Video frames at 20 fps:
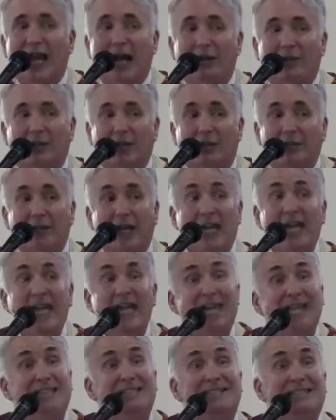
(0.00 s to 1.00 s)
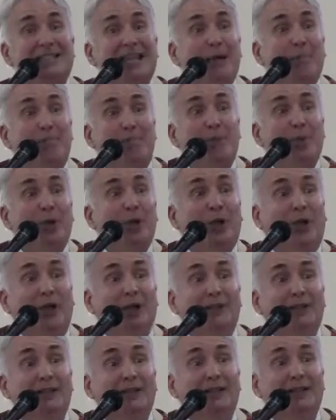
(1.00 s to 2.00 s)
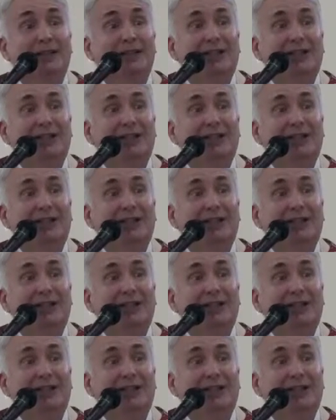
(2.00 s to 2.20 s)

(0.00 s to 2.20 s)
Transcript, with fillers: out of his temple.